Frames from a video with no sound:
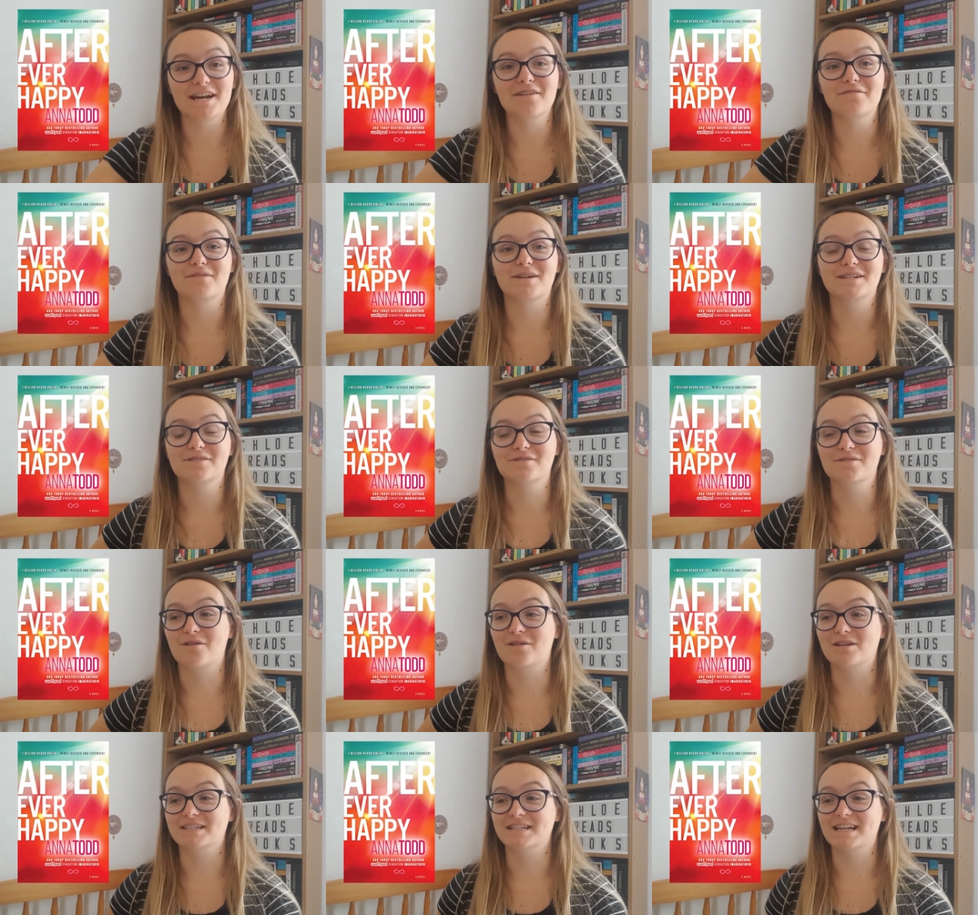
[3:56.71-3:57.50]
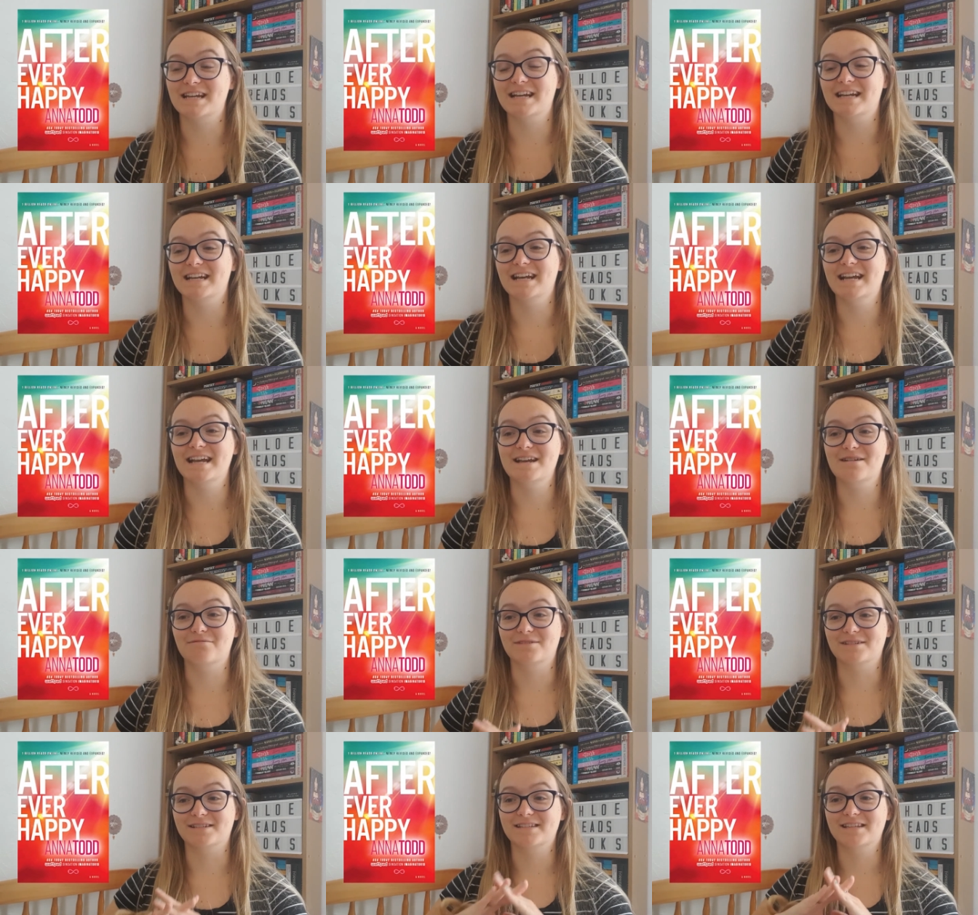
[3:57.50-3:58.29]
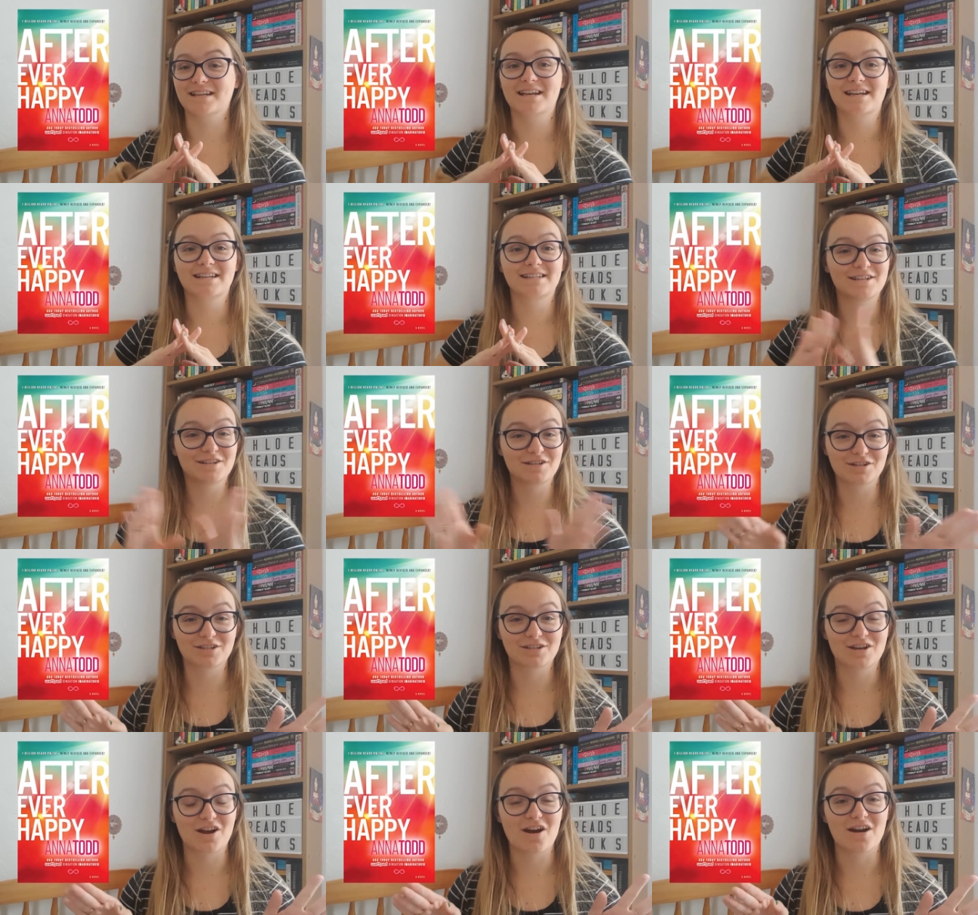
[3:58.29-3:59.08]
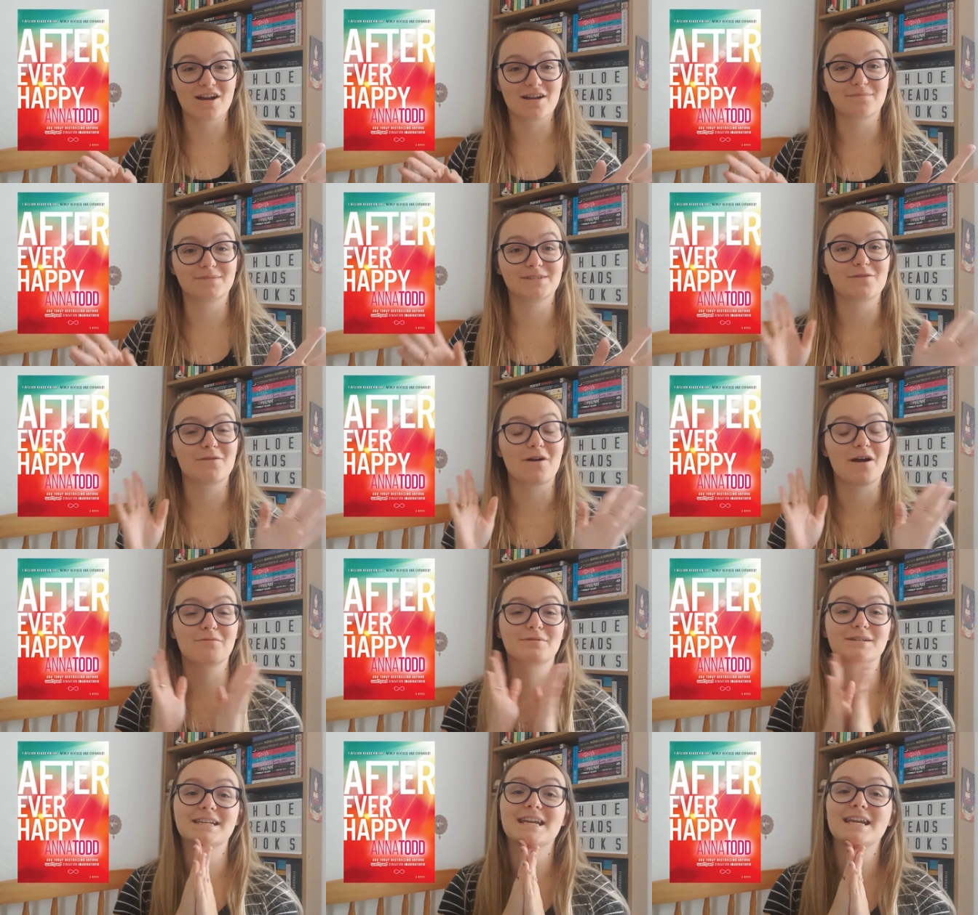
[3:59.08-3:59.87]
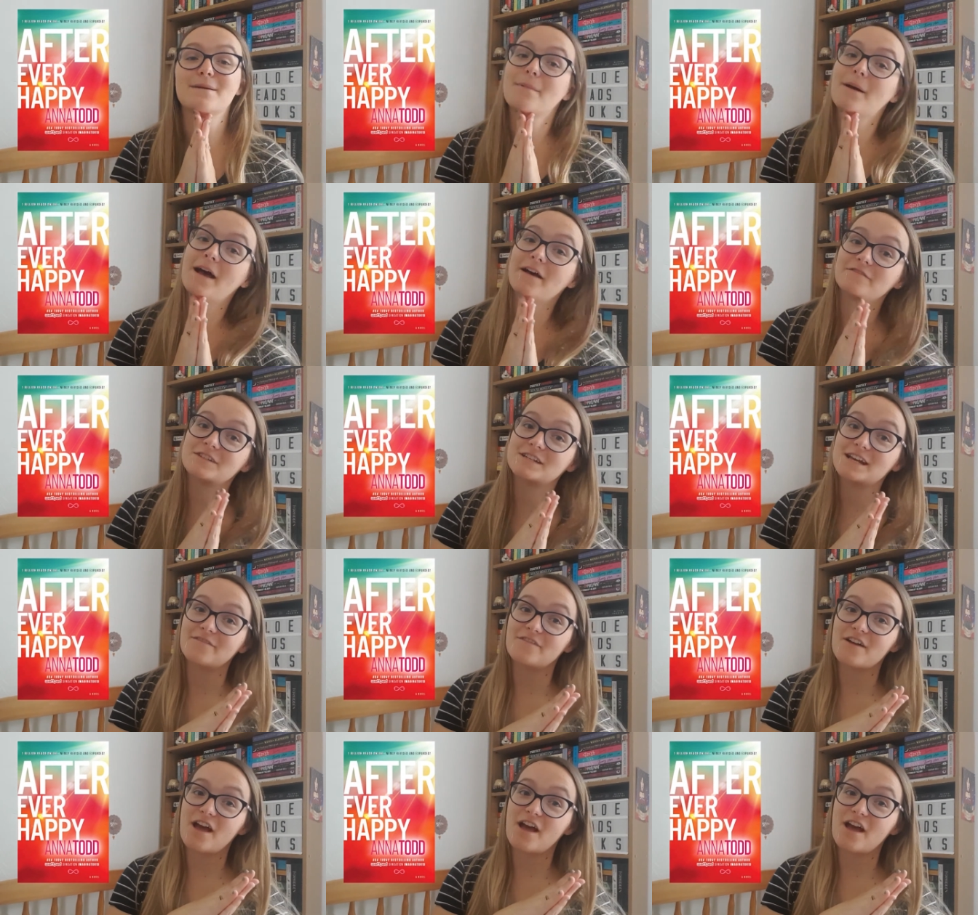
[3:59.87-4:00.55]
I read it on holiday, it was such a good time, so I would keep After Ever